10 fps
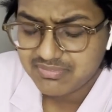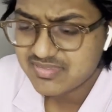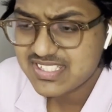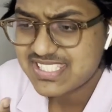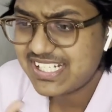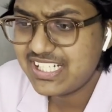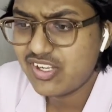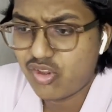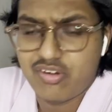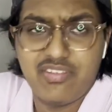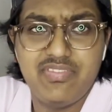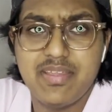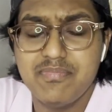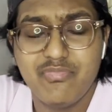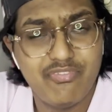studied all of
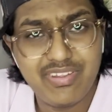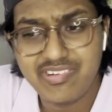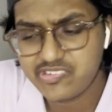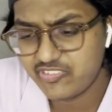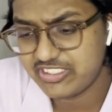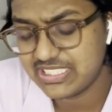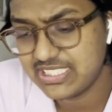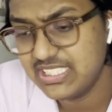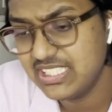them very quickly.